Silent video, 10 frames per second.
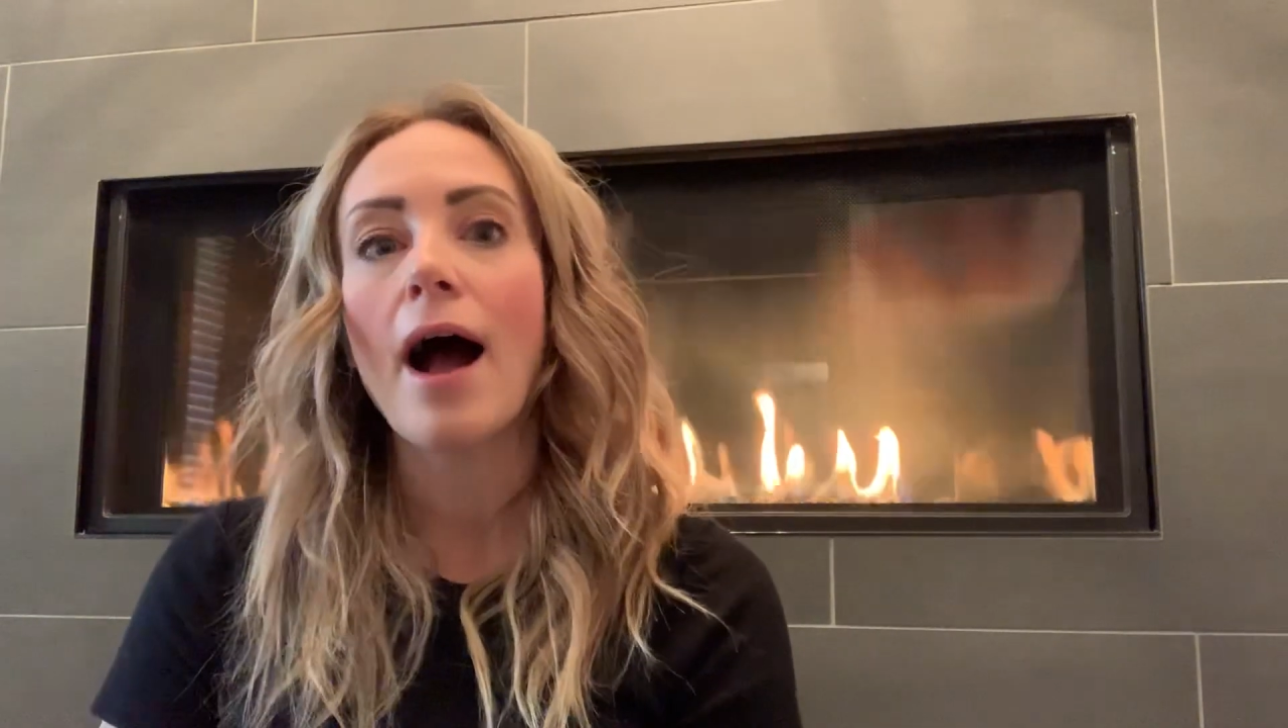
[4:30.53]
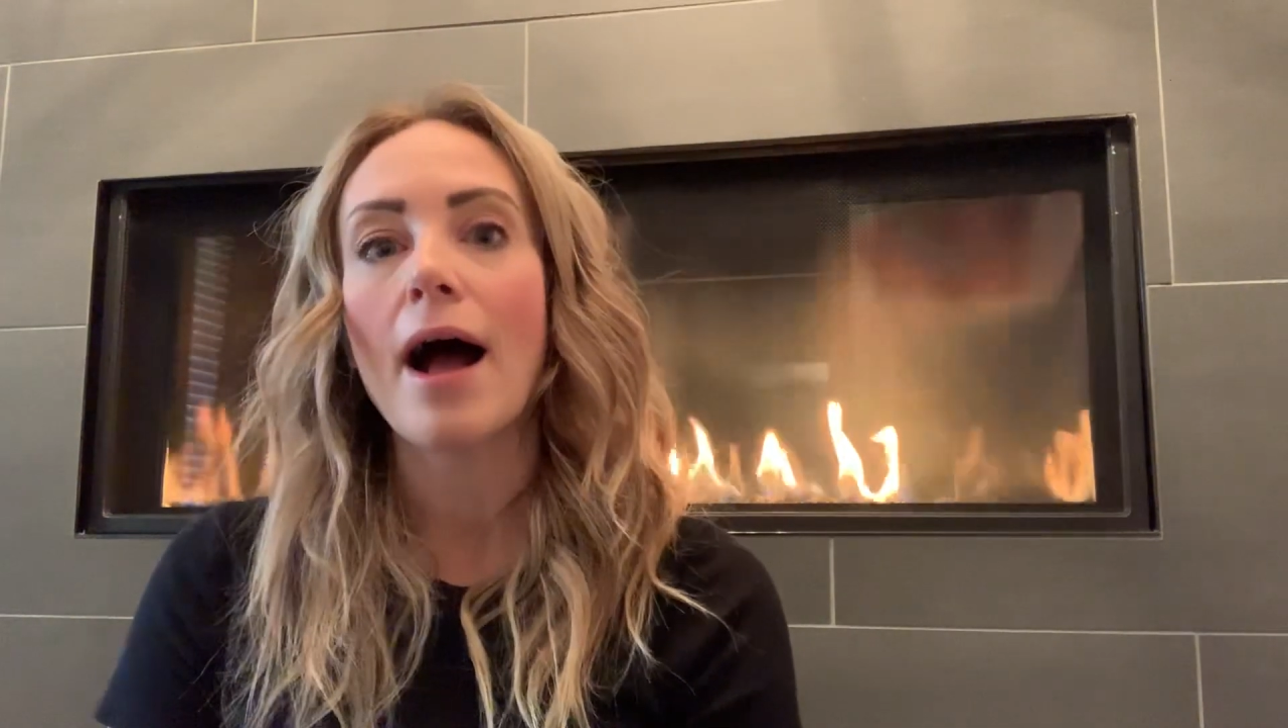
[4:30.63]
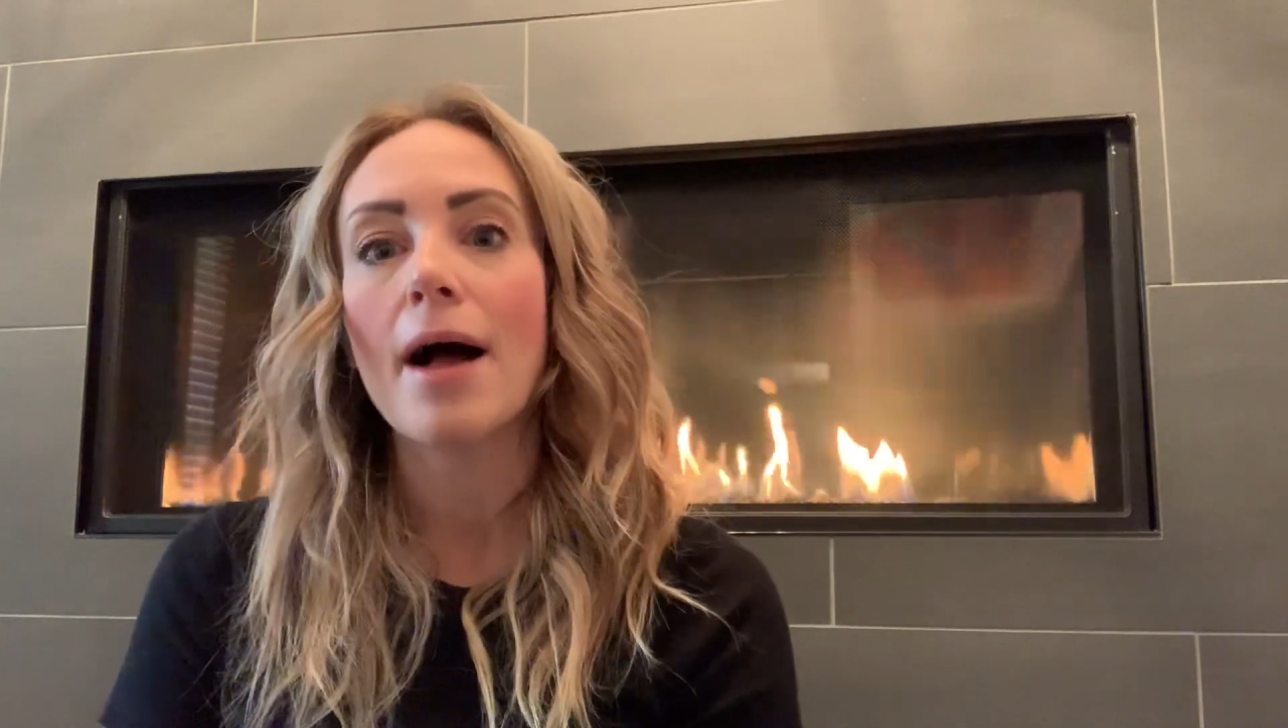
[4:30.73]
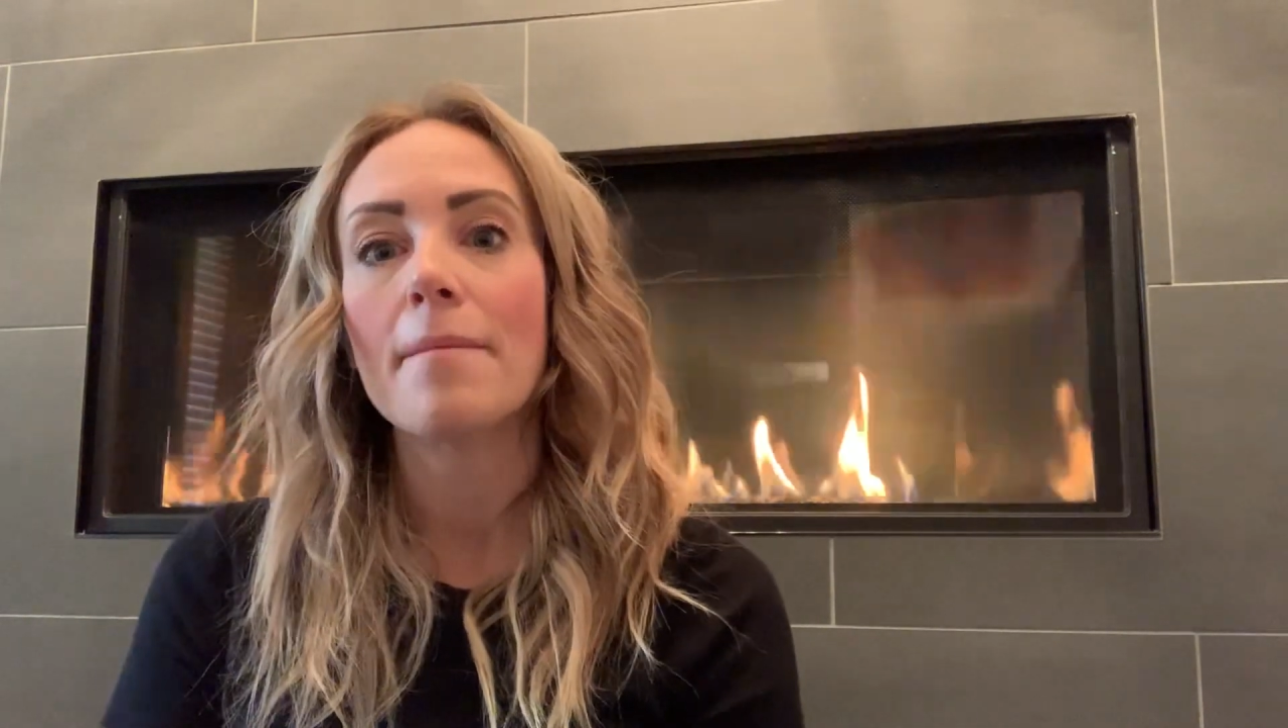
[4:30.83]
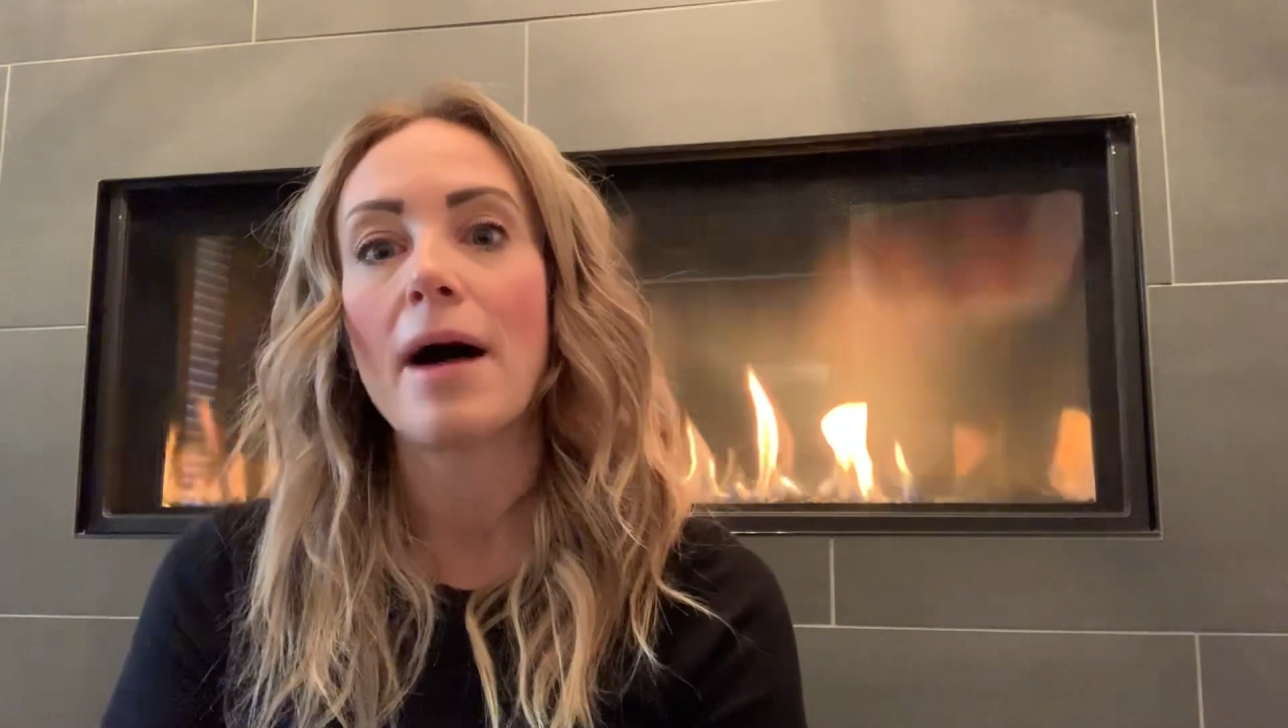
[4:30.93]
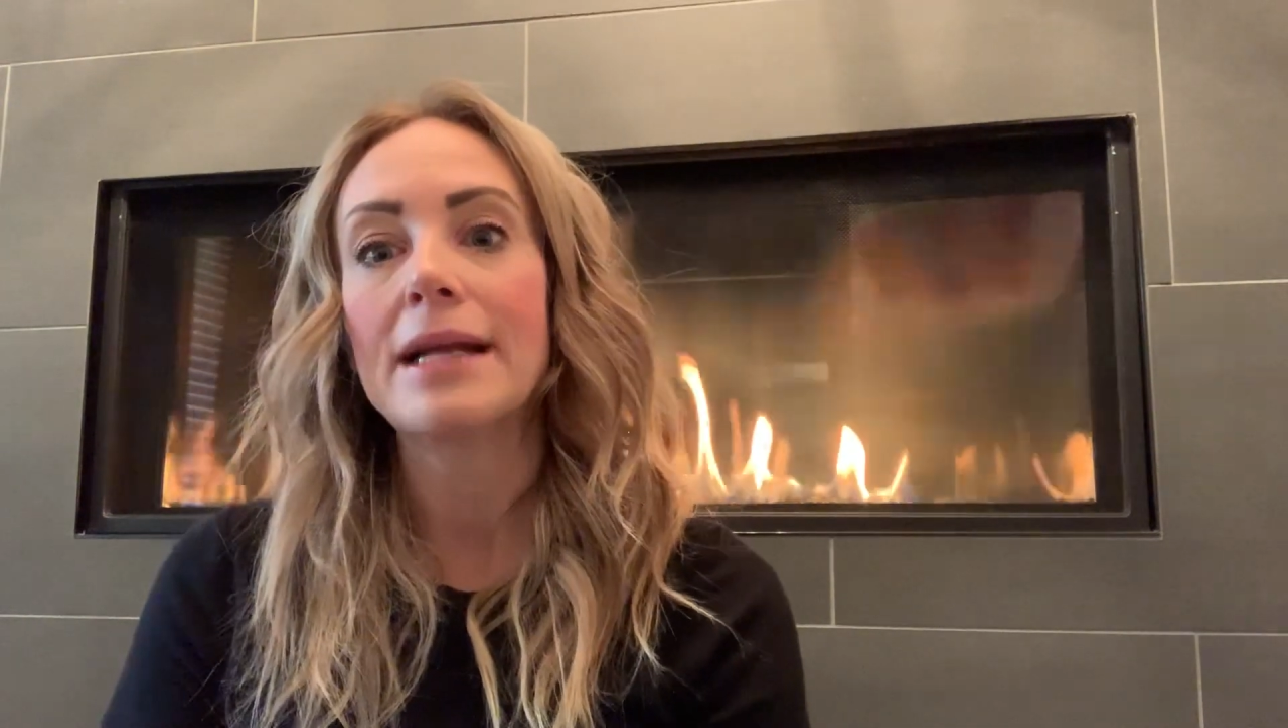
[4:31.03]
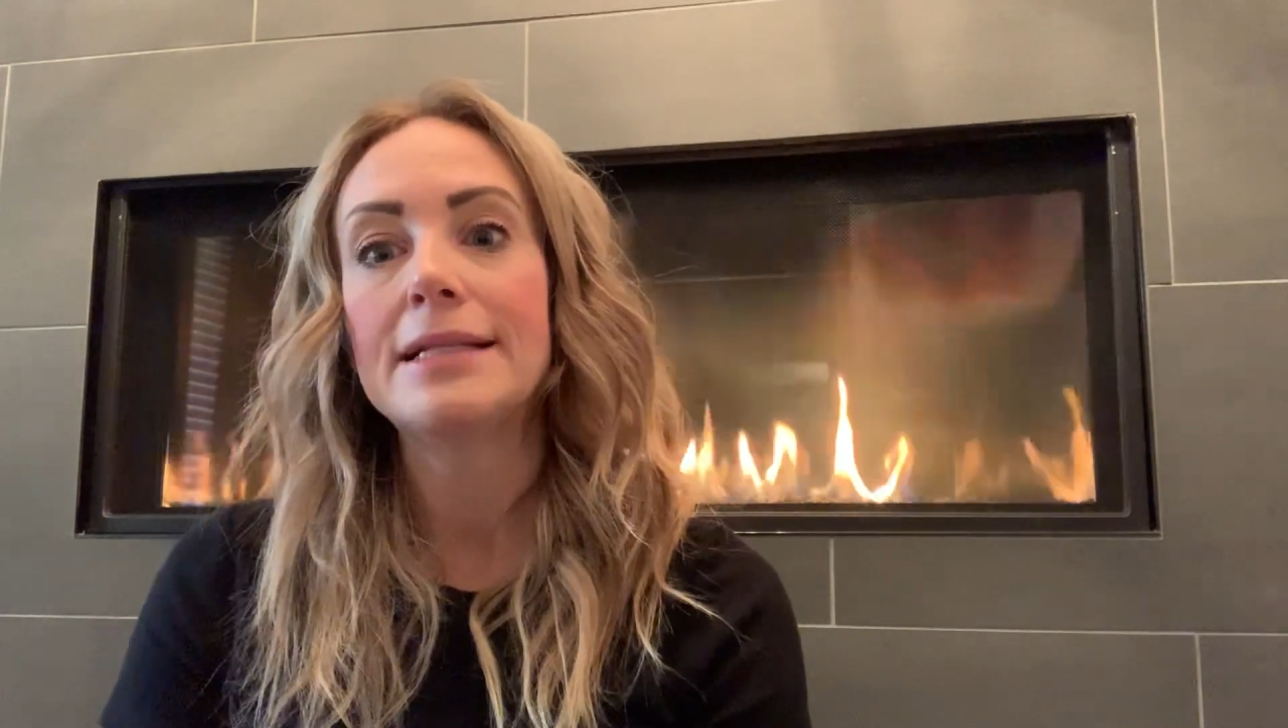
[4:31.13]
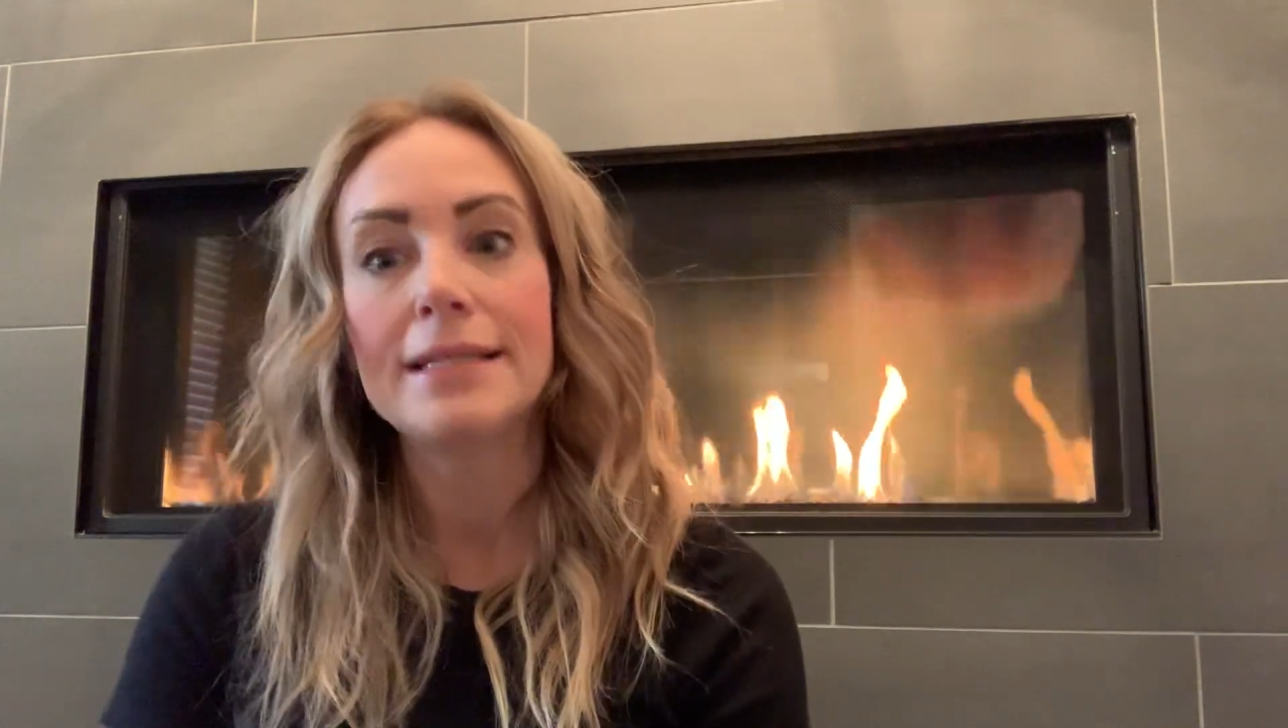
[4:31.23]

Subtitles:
I